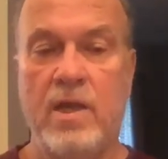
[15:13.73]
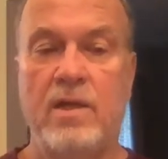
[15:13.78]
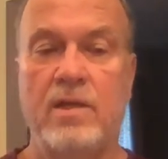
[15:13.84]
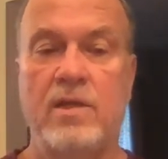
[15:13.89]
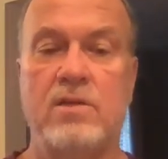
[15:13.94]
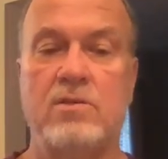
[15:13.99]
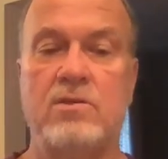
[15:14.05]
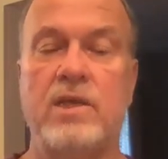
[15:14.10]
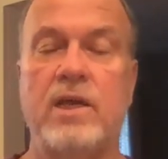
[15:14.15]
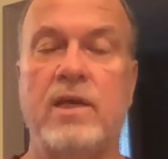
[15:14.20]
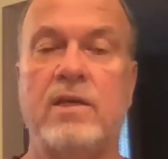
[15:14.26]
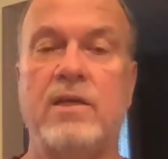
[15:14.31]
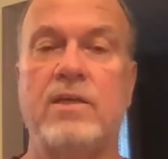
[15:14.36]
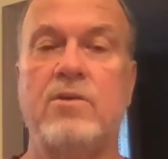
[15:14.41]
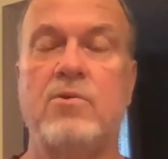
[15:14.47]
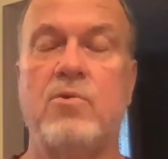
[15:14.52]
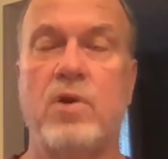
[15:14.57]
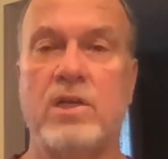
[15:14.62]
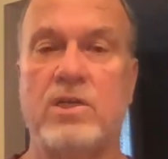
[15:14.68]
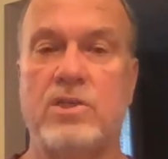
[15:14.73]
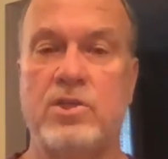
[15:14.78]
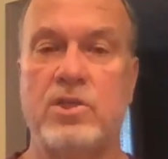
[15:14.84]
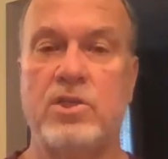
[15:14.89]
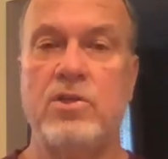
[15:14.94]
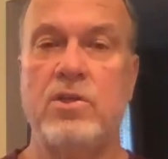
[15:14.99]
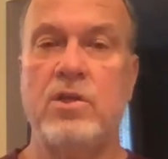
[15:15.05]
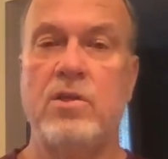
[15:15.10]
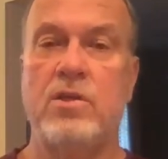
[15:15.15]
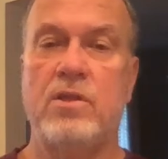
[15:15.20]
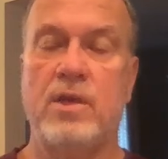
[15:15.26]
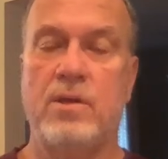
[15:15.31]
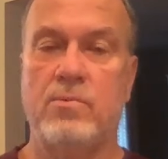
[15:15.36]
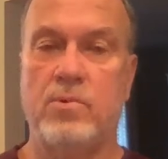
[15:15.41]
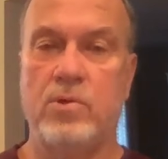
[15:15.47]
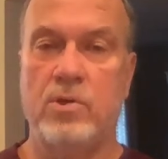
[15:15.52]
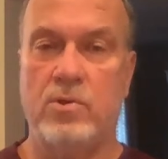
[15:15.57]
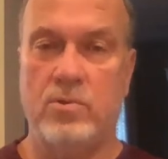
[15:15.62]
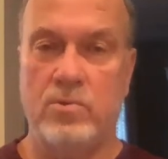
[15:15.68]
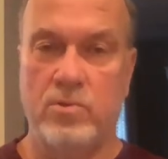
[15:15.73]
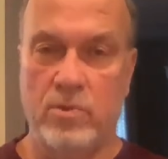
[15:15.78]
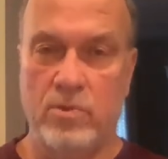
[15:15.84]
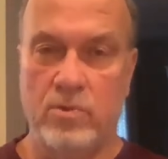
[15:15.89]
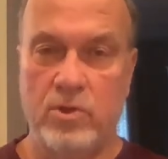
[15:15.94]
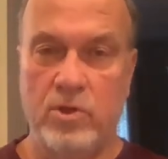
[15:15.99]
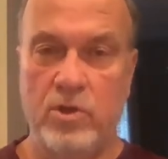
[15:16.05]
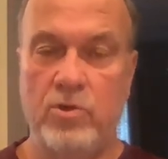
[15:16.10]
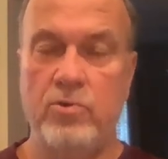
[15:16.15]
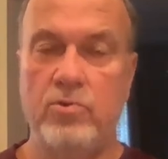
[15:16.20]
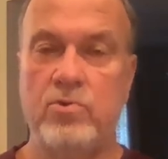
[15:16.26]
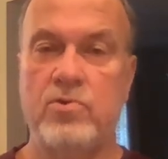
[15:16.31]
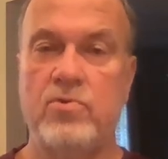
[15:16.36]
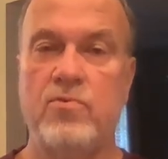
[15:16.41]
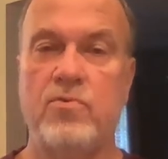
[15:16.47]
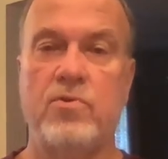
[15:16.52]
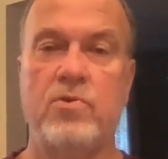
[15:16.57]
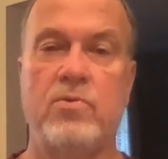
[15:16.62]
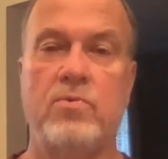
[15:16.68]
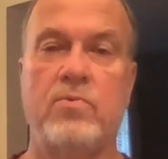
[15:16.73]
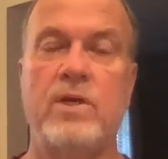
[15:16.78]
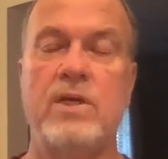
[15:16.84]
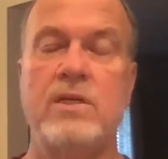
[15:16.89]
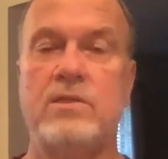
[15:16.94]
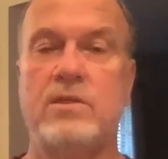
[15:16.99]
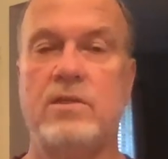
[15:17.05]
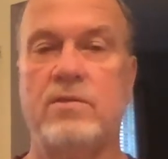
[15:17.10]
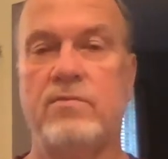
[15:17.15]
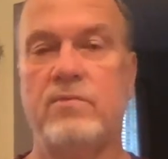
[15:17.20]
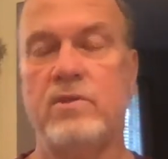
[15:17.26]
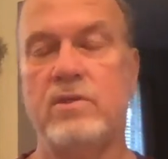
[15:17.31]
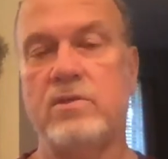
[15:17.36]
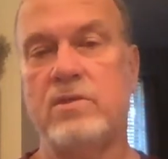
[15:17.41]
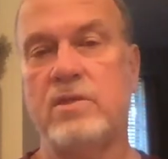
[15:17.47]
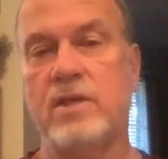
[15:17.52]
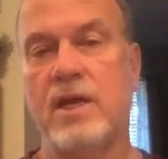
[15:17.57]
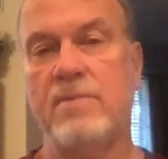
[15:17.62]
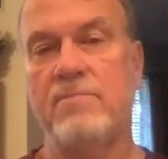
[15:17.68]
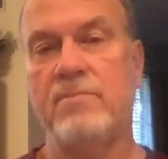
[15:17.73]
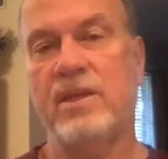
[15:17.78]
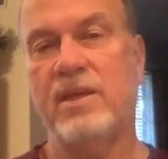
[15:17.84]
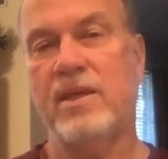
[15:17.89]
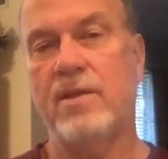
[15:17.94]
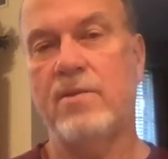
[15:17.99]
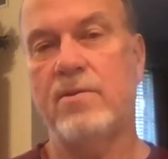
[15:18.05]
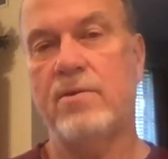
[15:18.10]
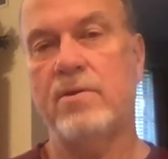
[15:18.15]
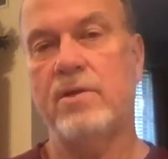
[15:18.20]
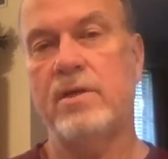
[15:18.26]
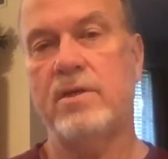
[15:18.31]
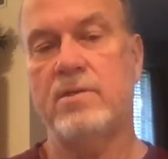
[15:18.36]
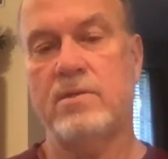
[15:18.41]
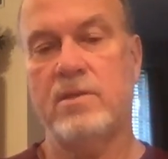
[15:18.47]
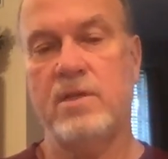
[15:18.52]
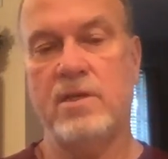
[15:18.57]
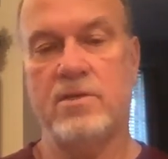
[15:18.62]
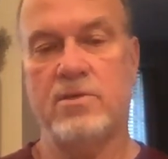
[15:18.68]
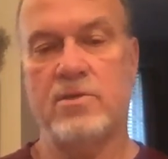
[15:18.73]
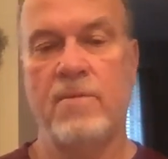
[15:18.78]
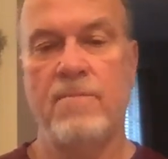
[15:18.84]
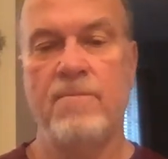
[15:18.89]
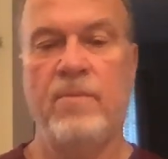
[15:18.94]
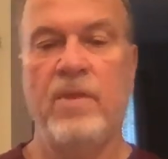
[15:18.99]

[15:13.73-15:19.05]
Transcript: now second question that we'll use for the rest of this time together is this